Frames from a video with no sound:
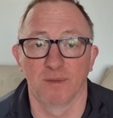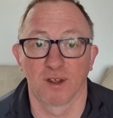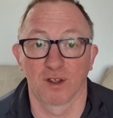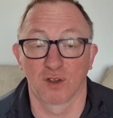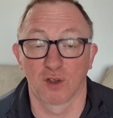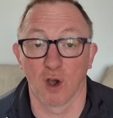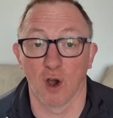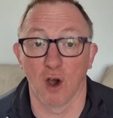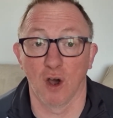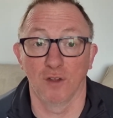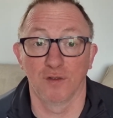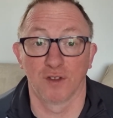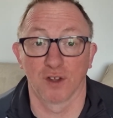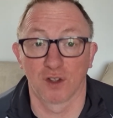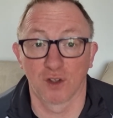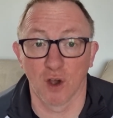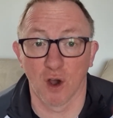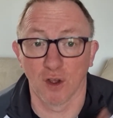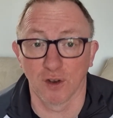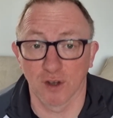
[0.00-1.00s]
The God, the
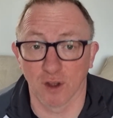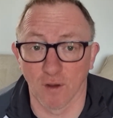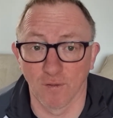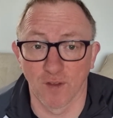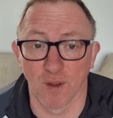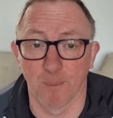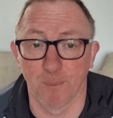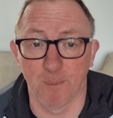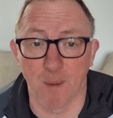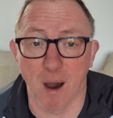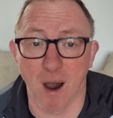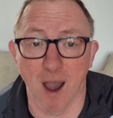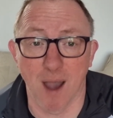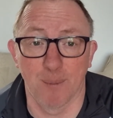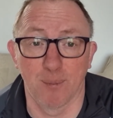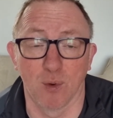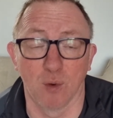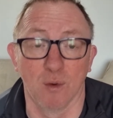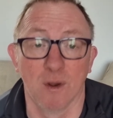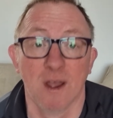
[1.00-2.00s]
God of the
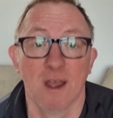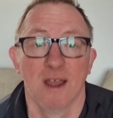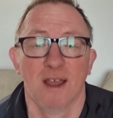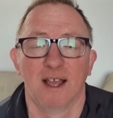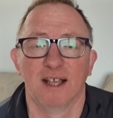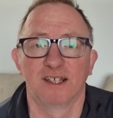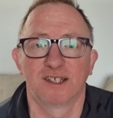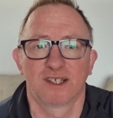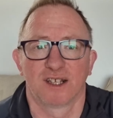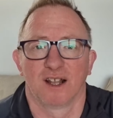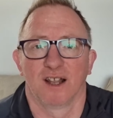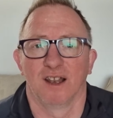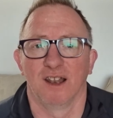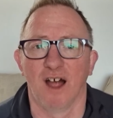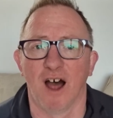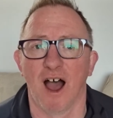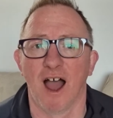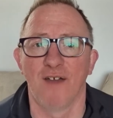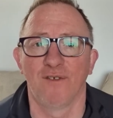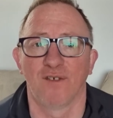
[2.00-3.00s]
Bible, is still
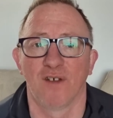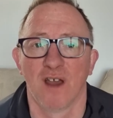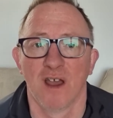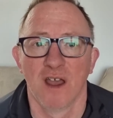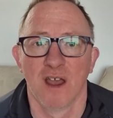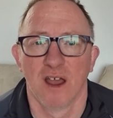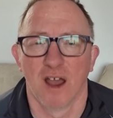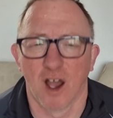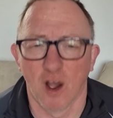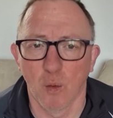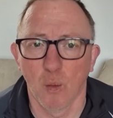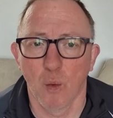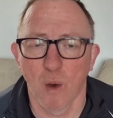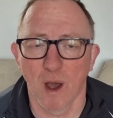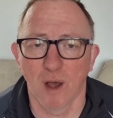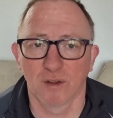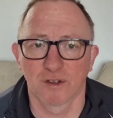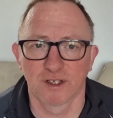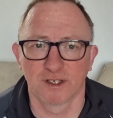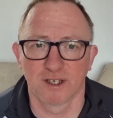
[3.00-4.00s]
alive and
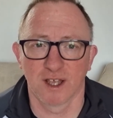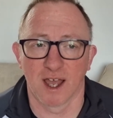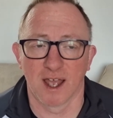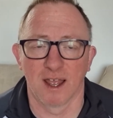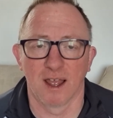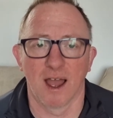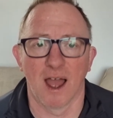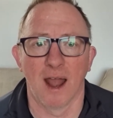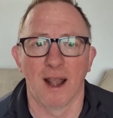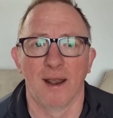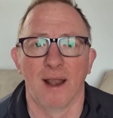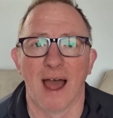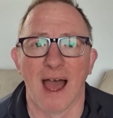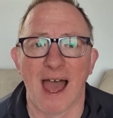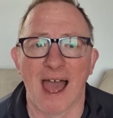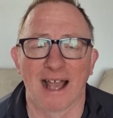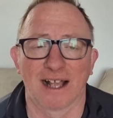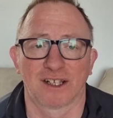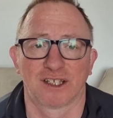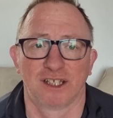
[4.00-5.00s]
well today and
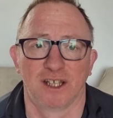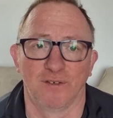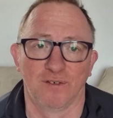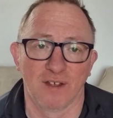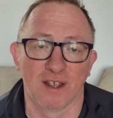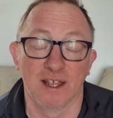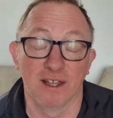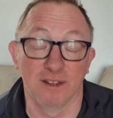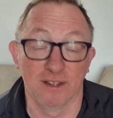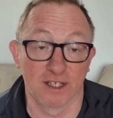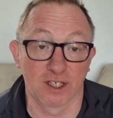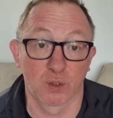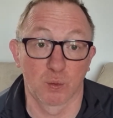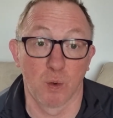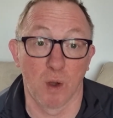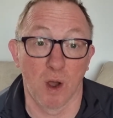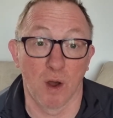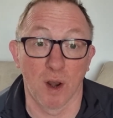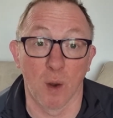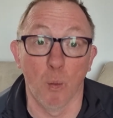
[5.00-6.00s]
active in this
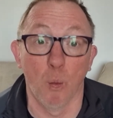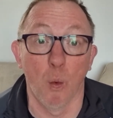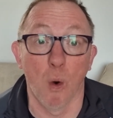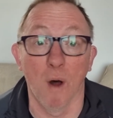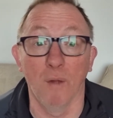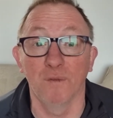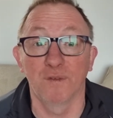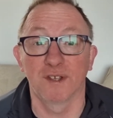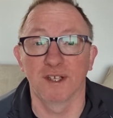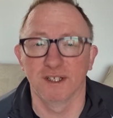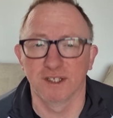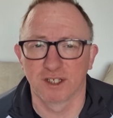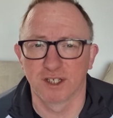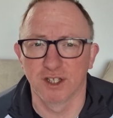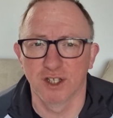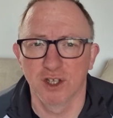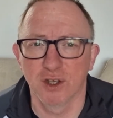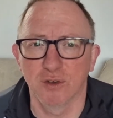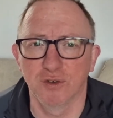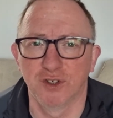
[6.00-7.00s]
world and wanting to
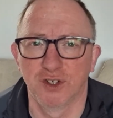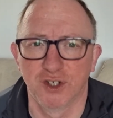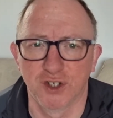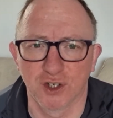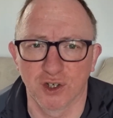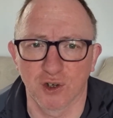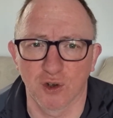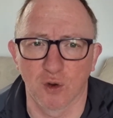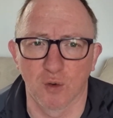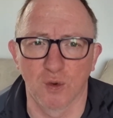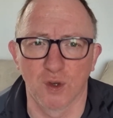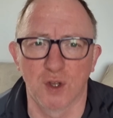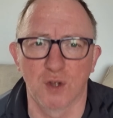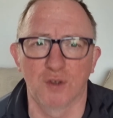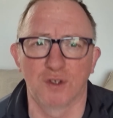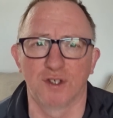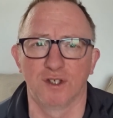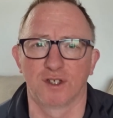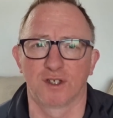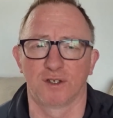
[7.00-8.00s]
use you and
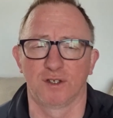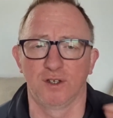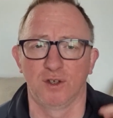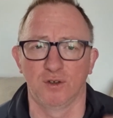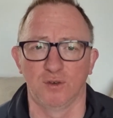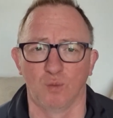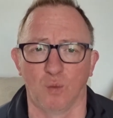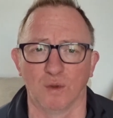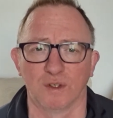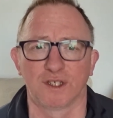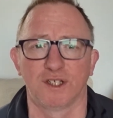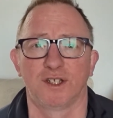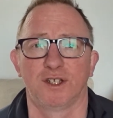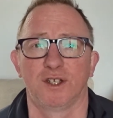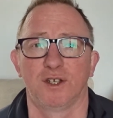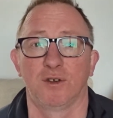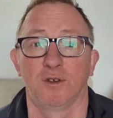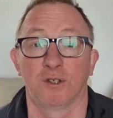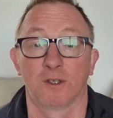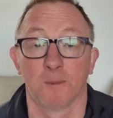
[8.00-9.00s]
using you wanting to
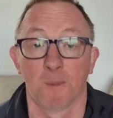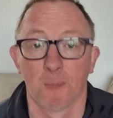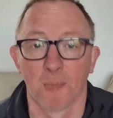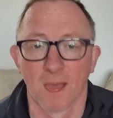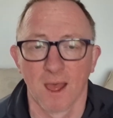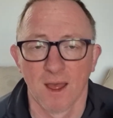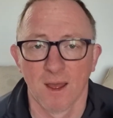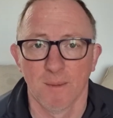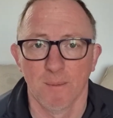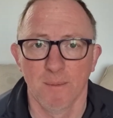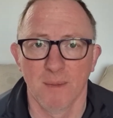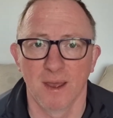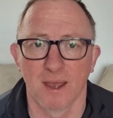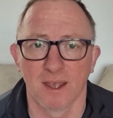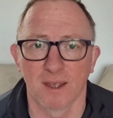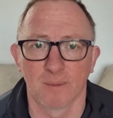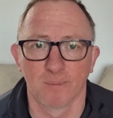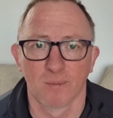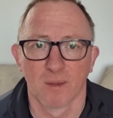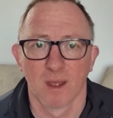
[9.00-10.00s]
use
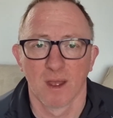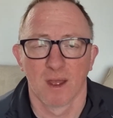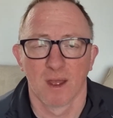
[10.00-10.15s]
me